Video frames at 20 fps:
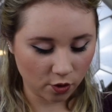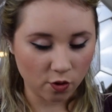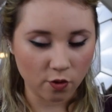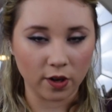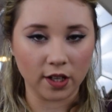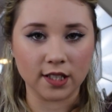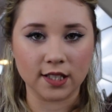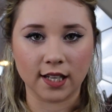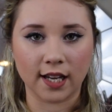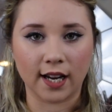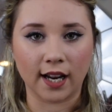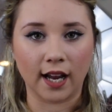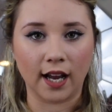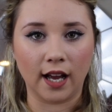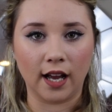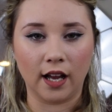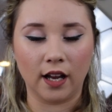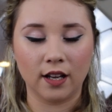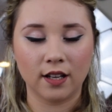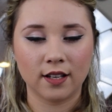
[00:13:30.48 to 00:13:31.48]
Ooh, it's like
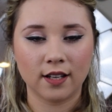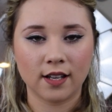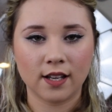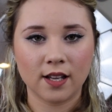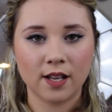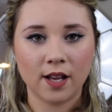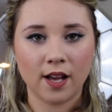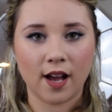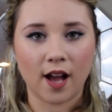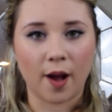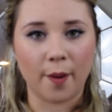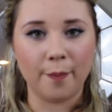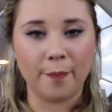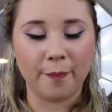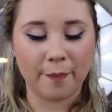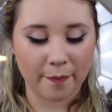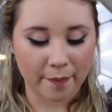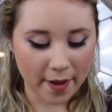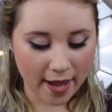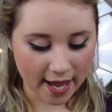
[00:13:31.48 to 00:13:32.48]
a
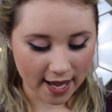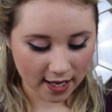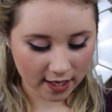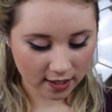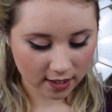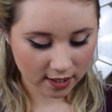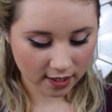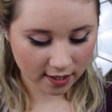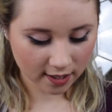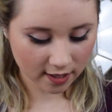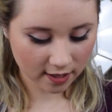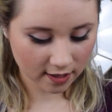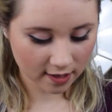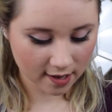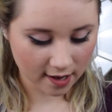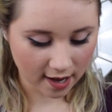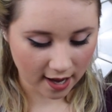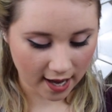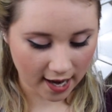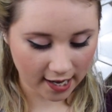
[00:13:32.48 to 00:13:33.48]
baked
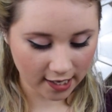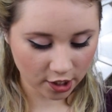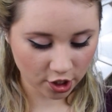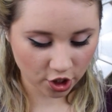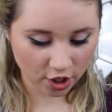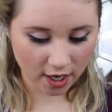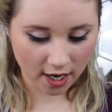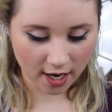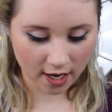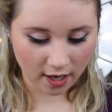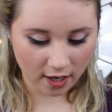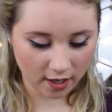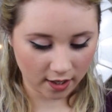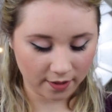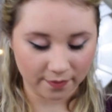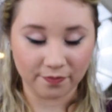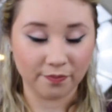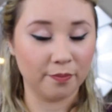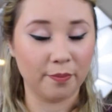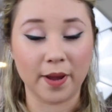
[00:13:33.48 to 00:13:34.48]

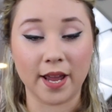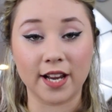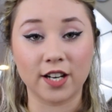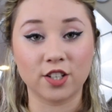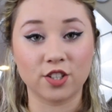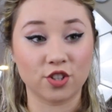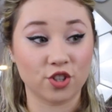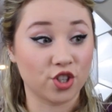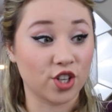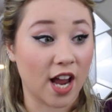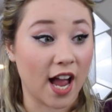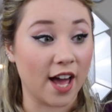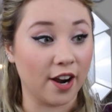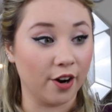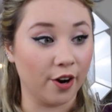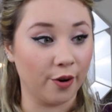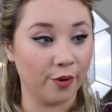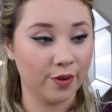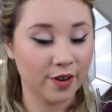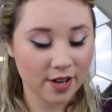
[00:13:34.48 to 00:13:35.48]
eyeshadow, baked
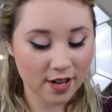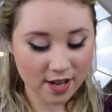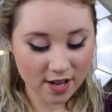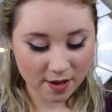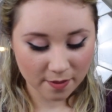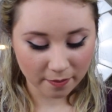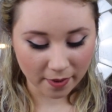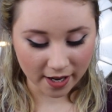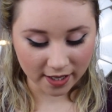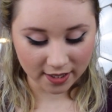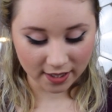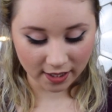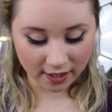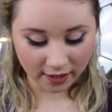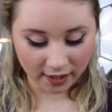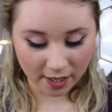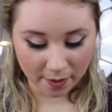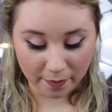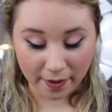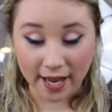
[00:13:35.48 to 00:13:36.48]
shadow,
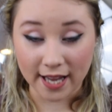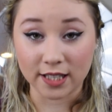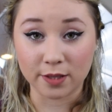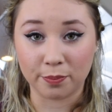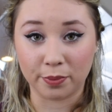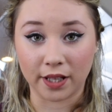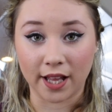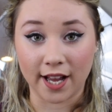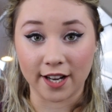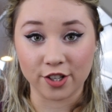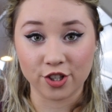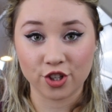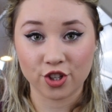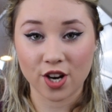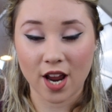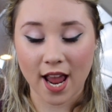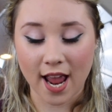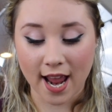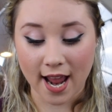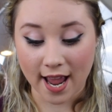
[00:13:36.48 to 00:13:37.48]
basically, a baked
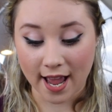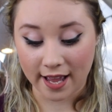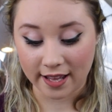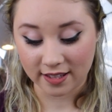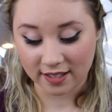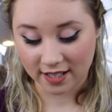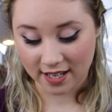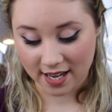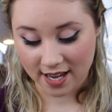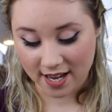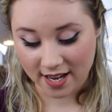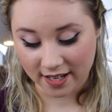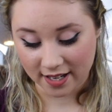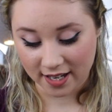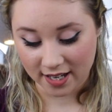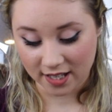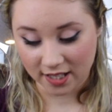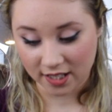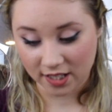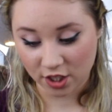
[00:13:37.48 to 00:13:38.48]
blush, and it
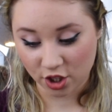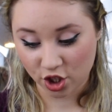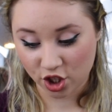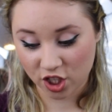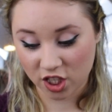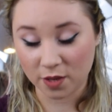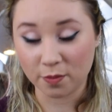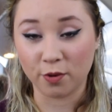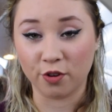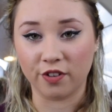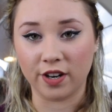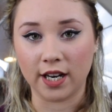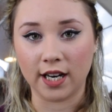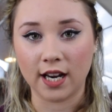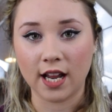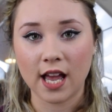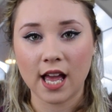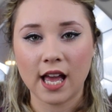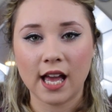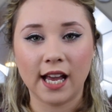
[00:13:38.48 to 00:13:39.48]
is shimmery.
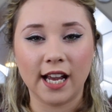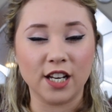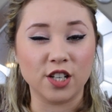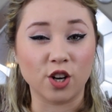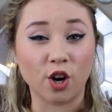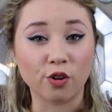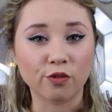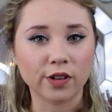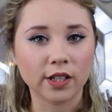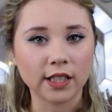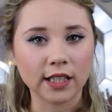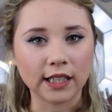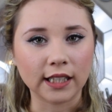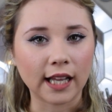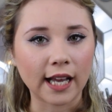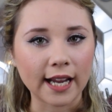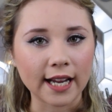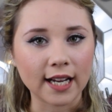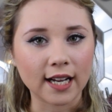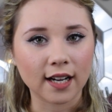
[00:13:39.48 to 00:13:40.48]
Don't really
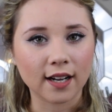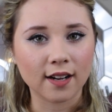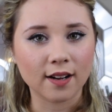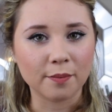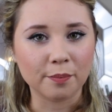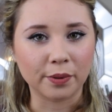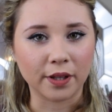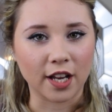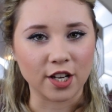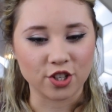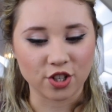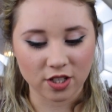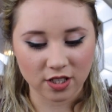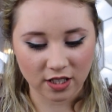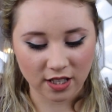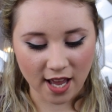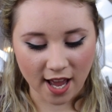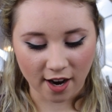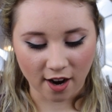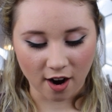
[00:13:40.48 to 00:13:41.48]
like blushes
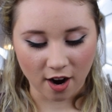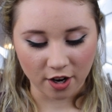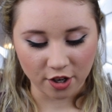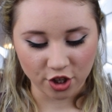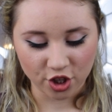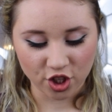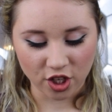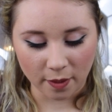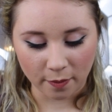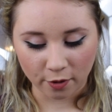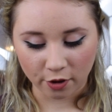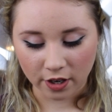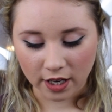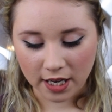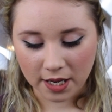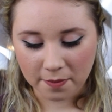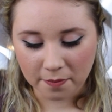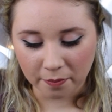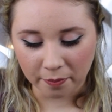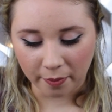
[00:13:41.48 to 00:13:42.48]
that are
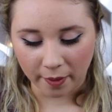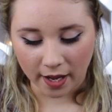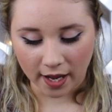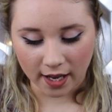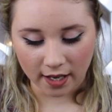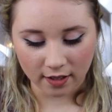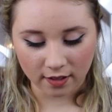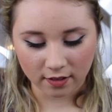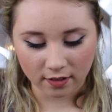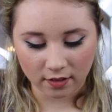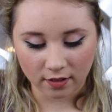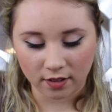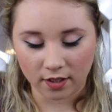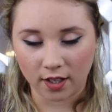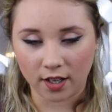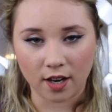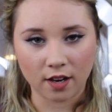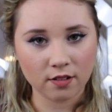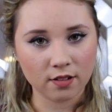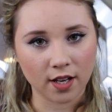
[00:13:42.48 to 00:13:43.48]
shimmery, but you
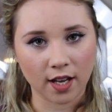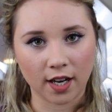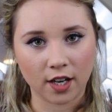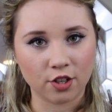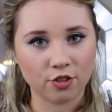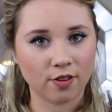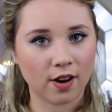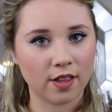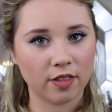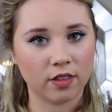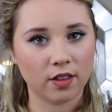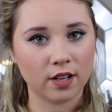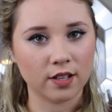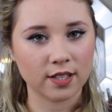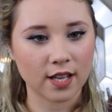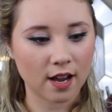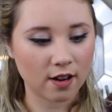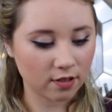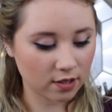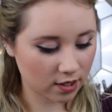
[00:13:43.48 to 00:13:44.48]
know, you gotta try things
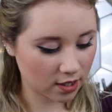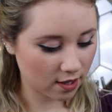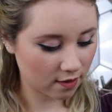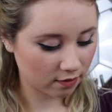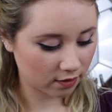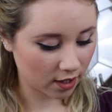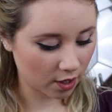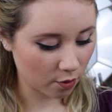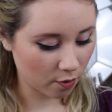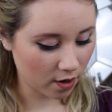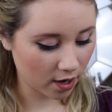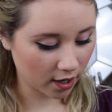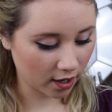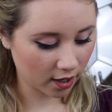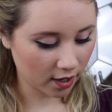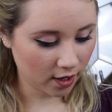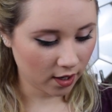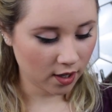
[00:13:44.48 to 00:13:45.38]
out and see if they work.